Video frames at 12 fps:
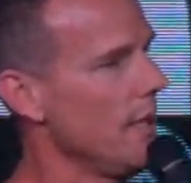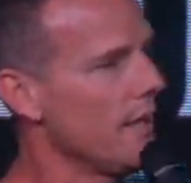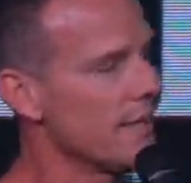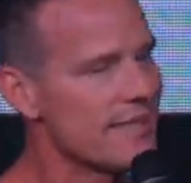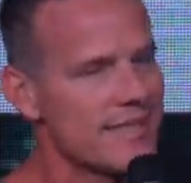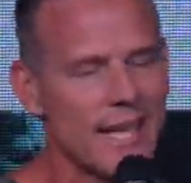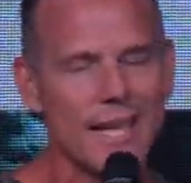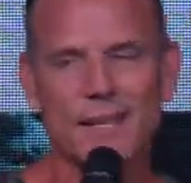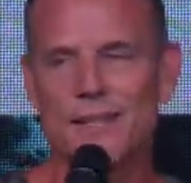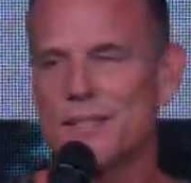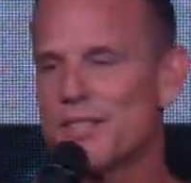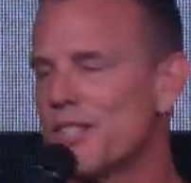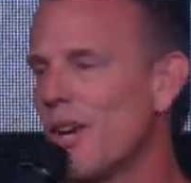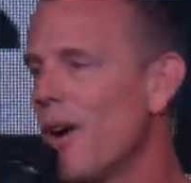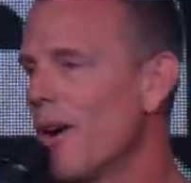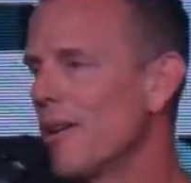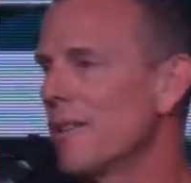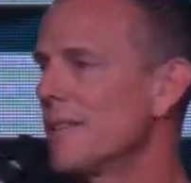The sun, the
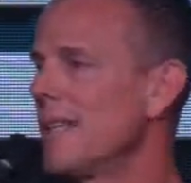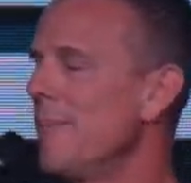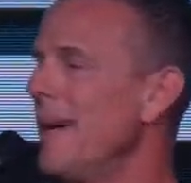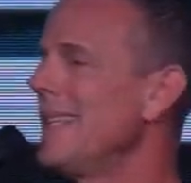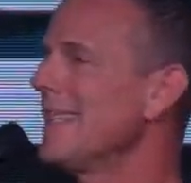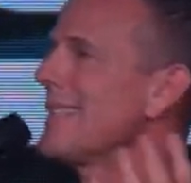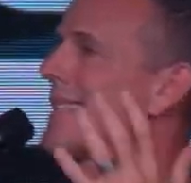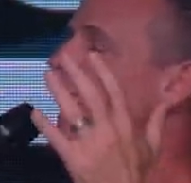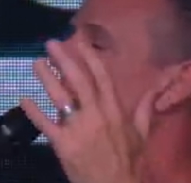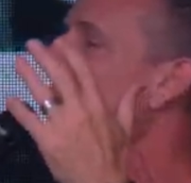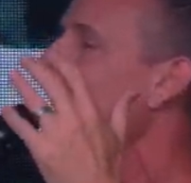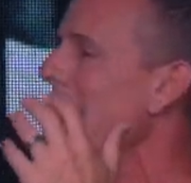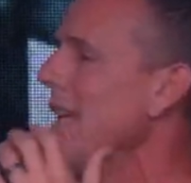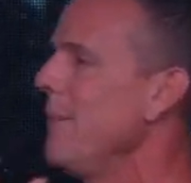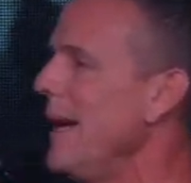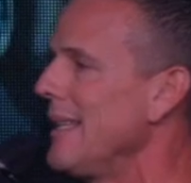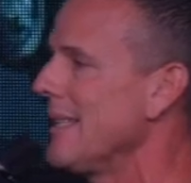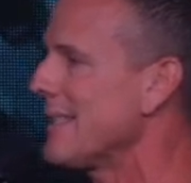stars, he made the sky, he
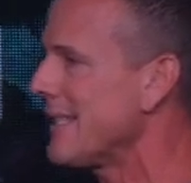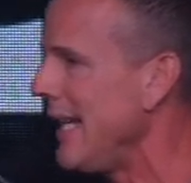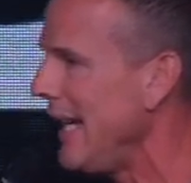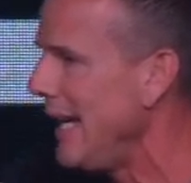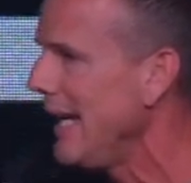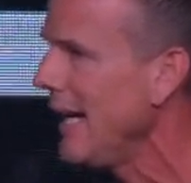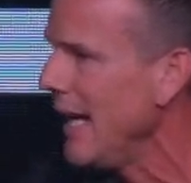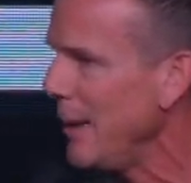made the sea,